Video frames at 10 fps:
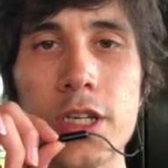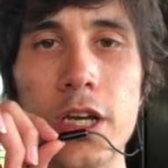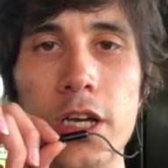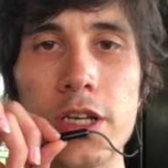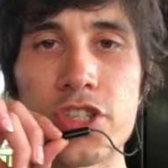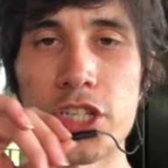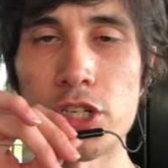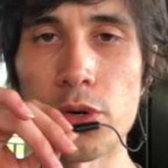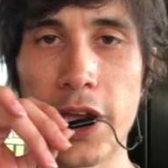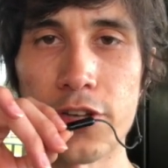
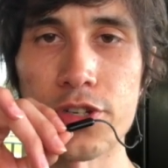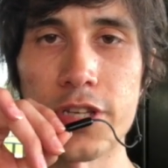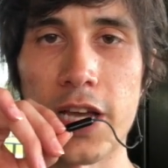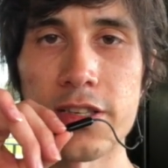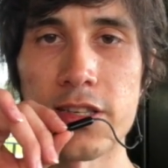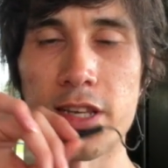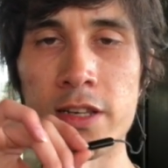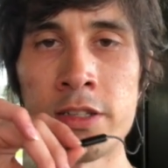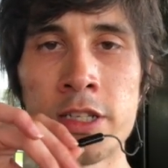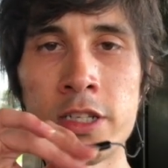qigong exercises
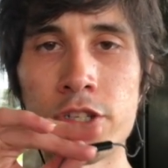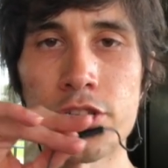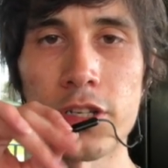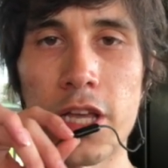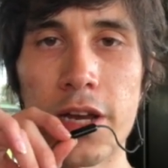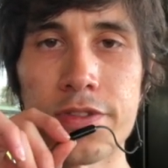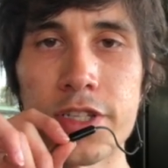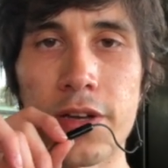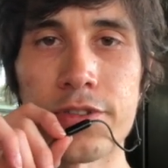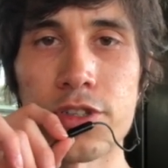and just a lot of
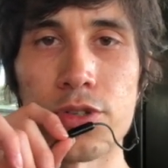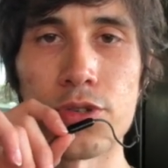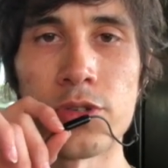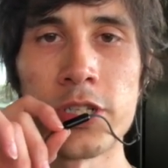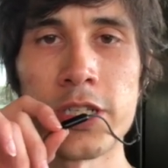stuff to